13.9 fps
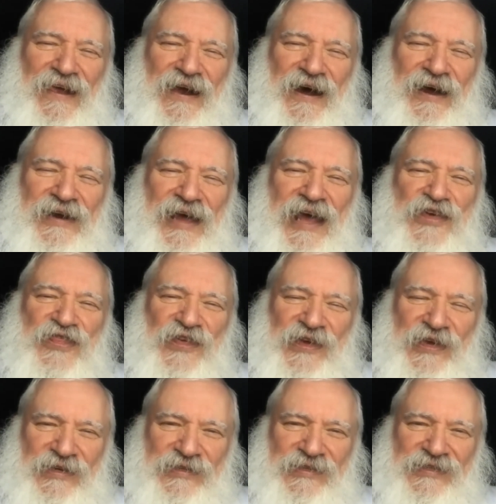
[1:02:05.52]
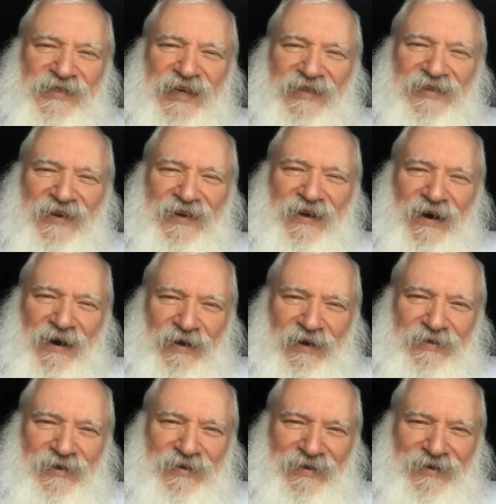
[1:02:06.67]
An atheist said to God,